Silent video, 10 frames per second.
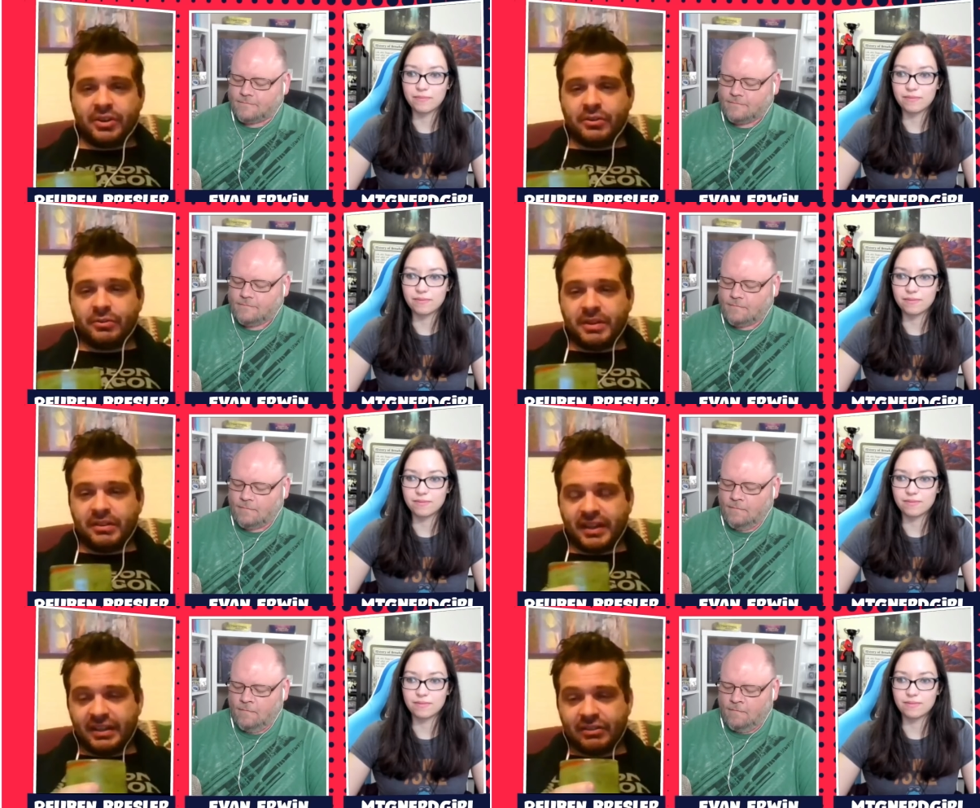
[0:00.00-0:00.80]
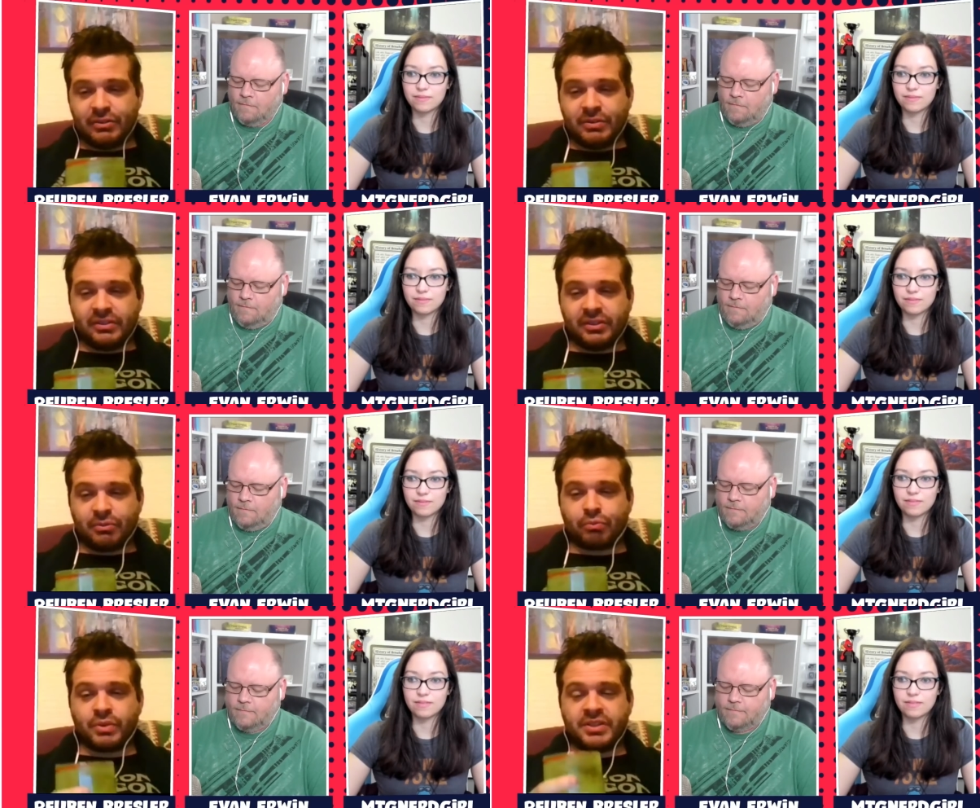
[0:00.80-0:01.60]
Speaker 1: Coast means I get to do this at
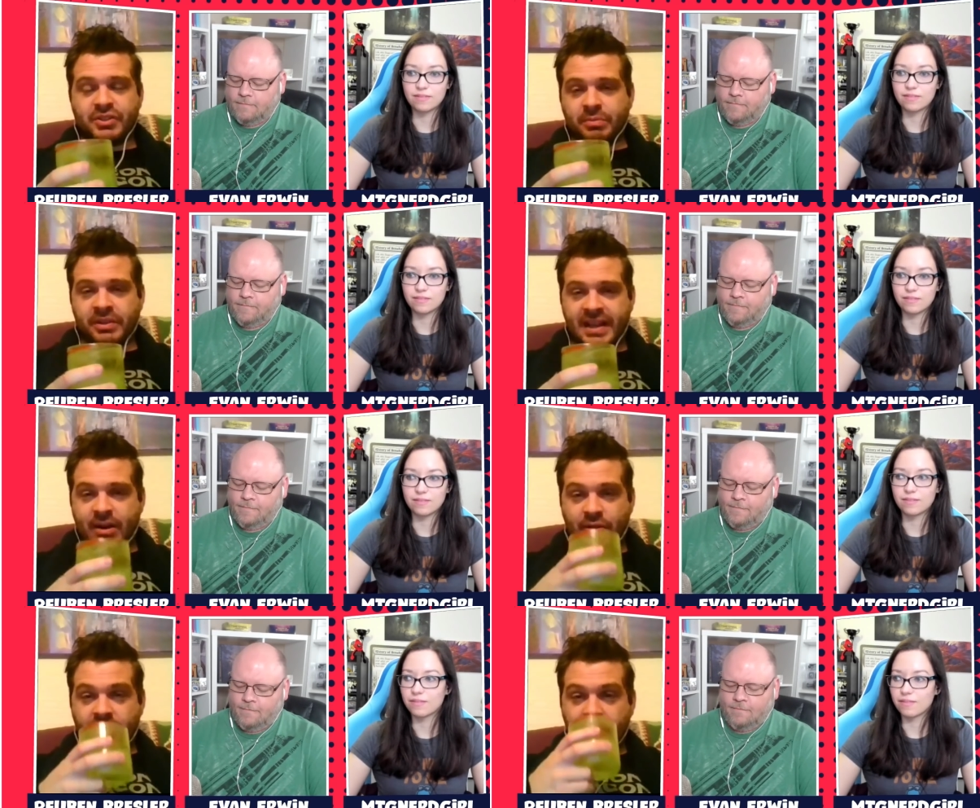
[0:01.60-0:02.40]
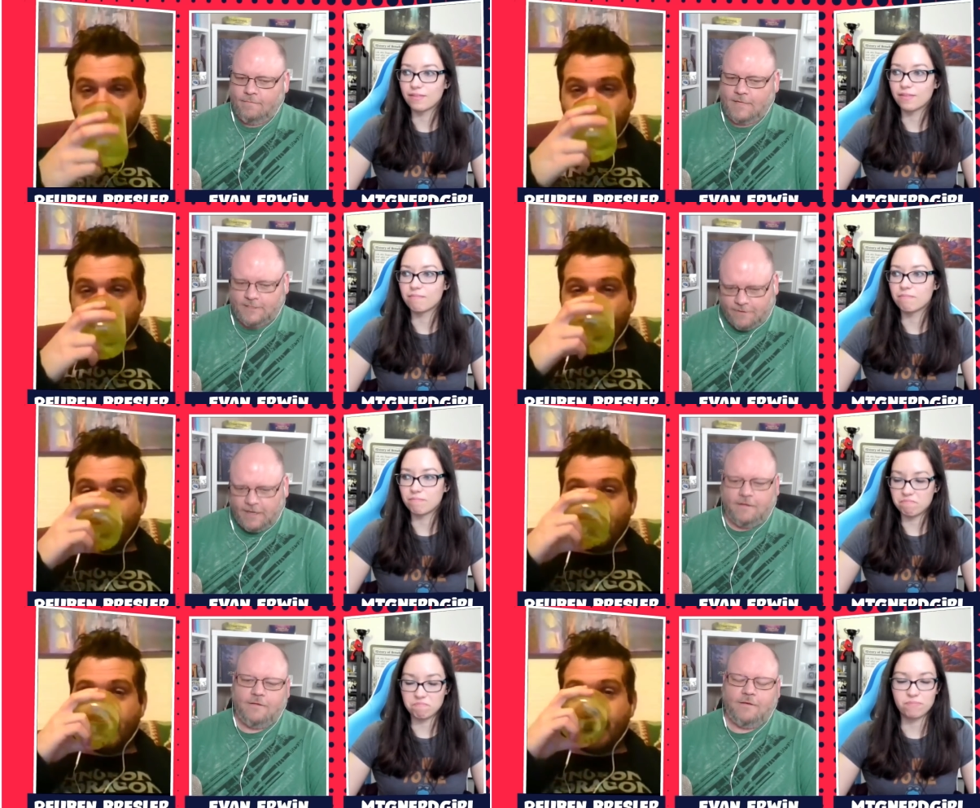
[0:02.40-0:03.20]
a reasonable hour. That's
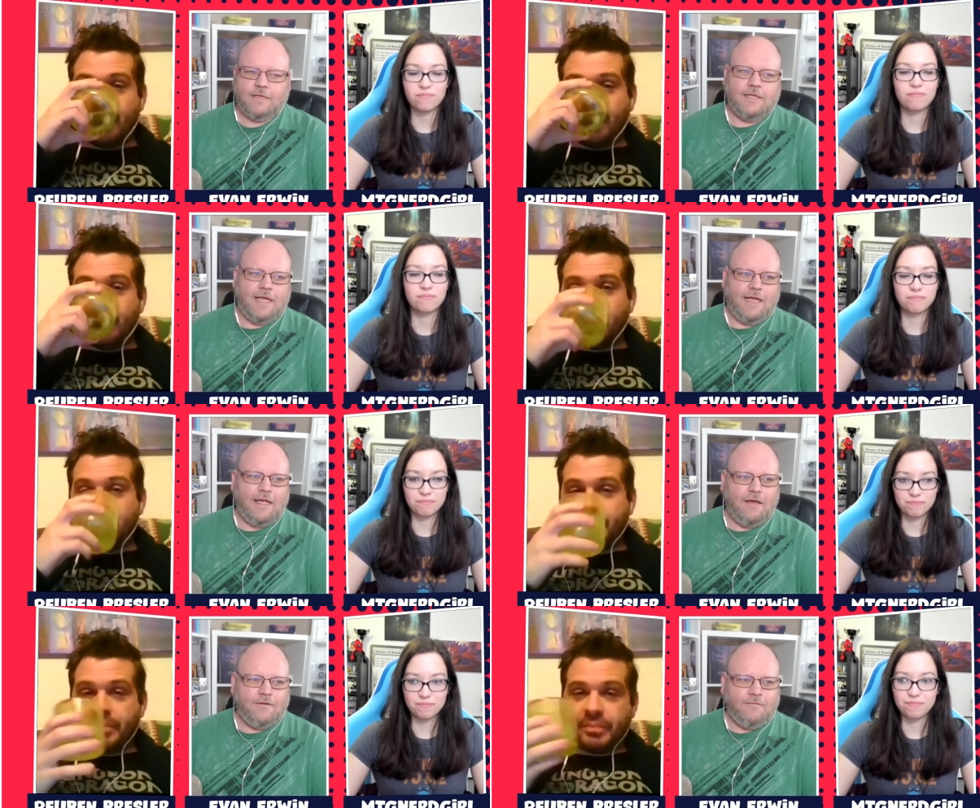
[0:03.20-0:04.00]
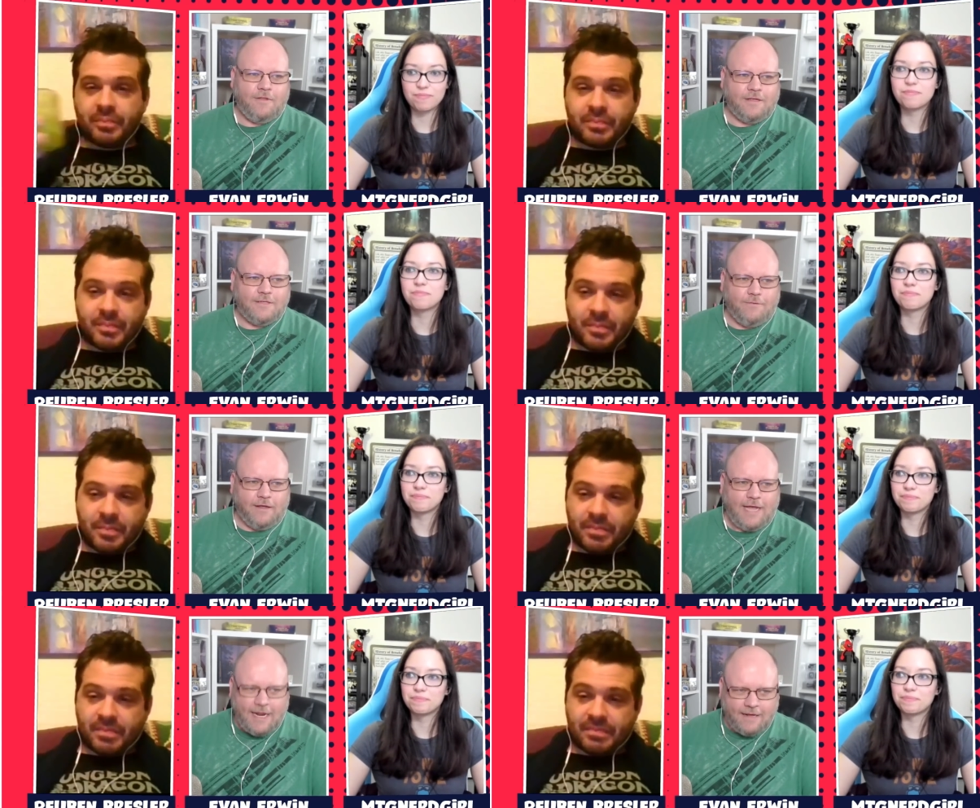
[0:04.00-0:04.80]
right.
Speaker 2: You get to hang out with us
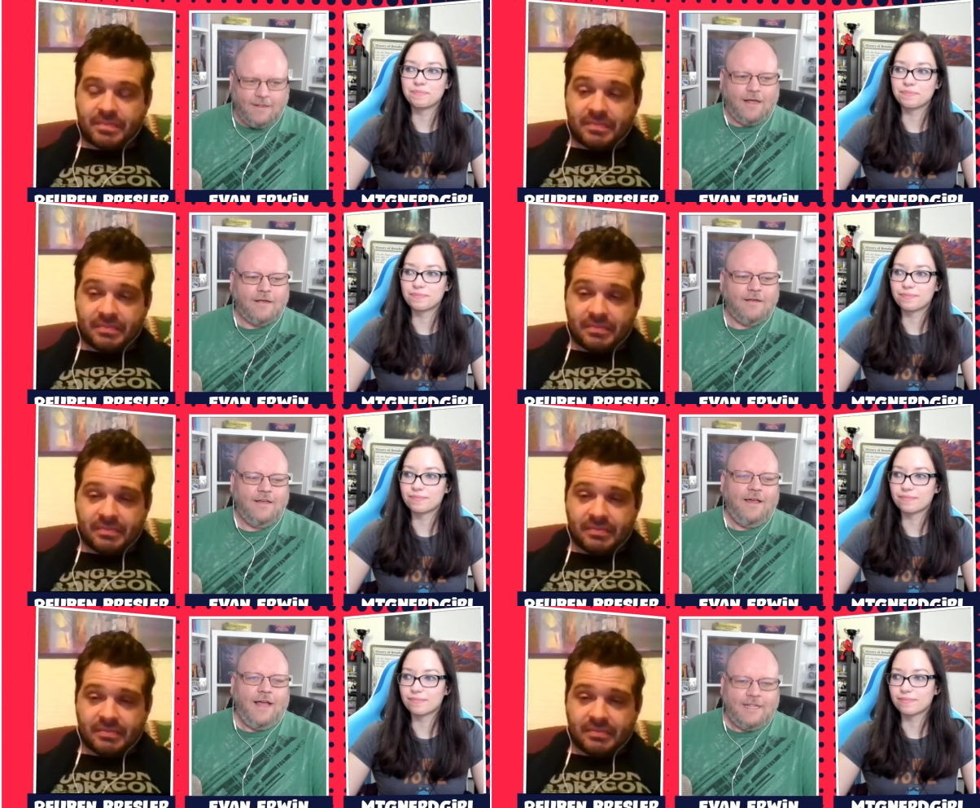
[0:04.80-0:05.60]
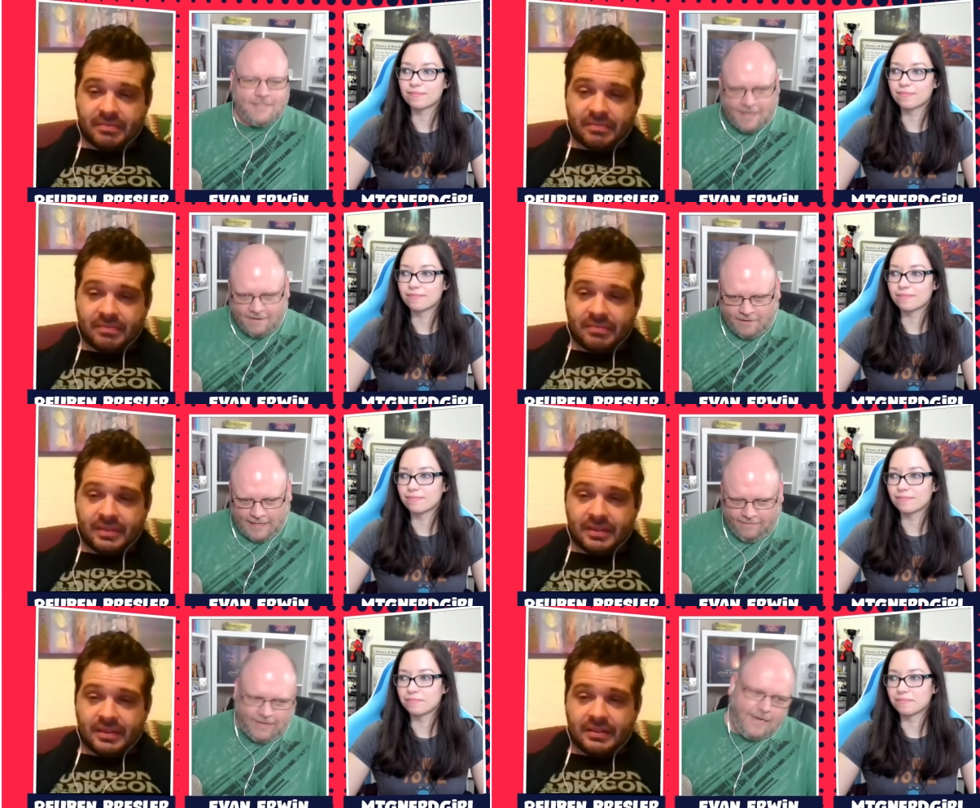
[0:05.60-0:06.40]
around eight o'clock instead of
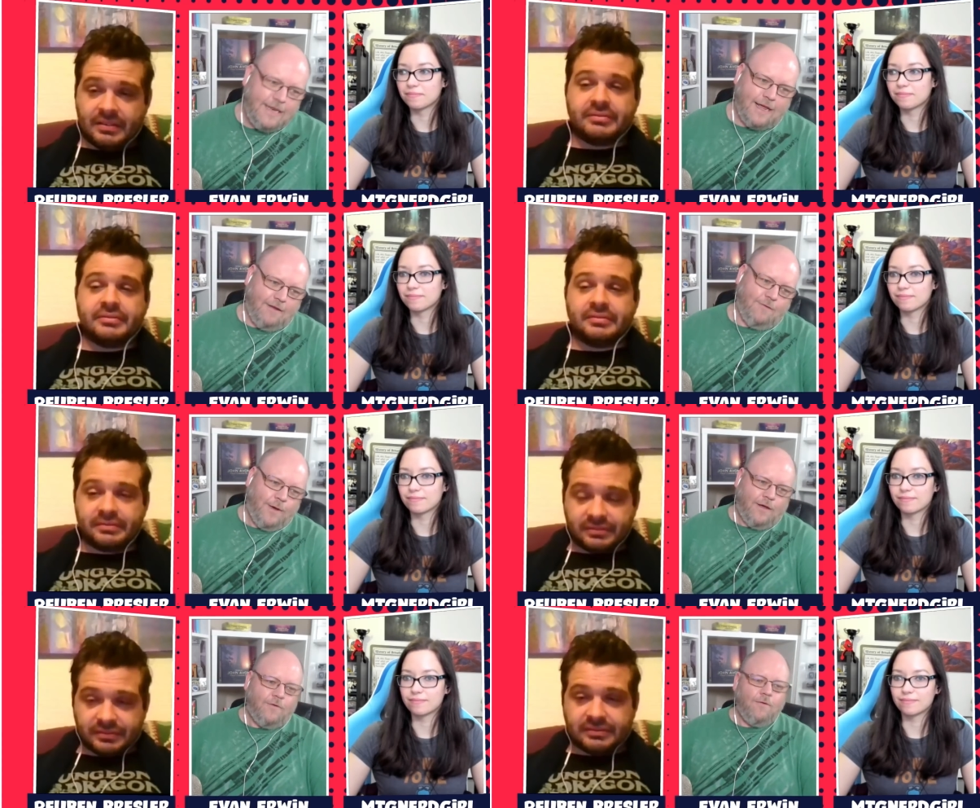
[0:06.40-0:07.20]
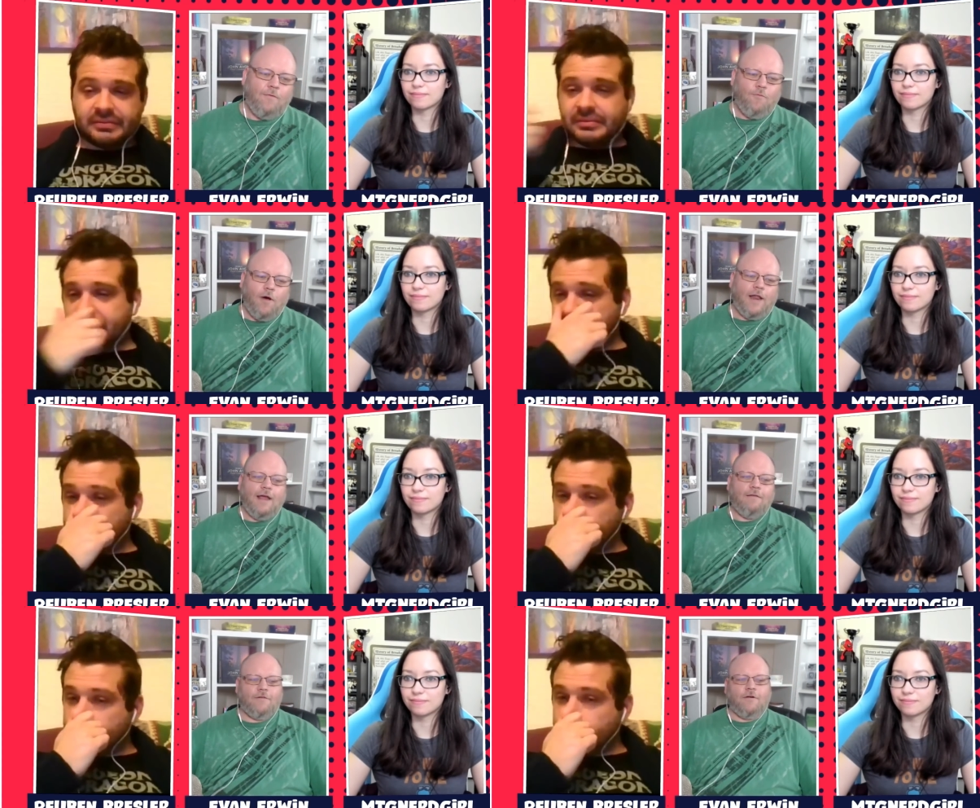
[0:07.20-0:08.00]
eleven at night. Well,
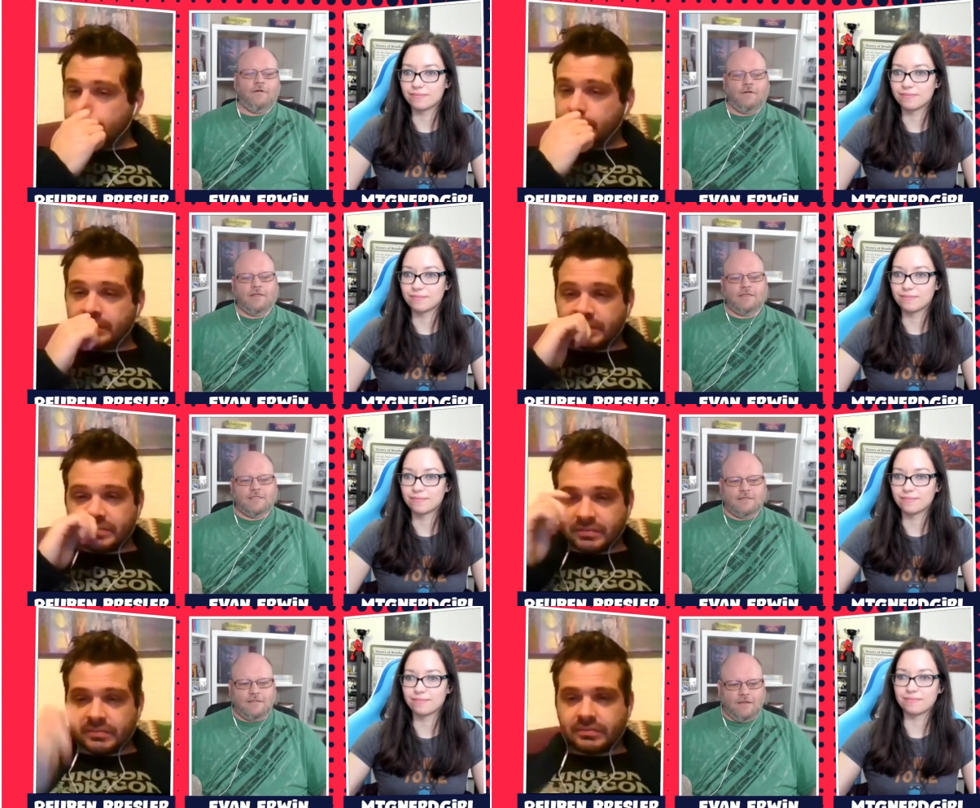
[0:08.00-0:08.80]
whatever, because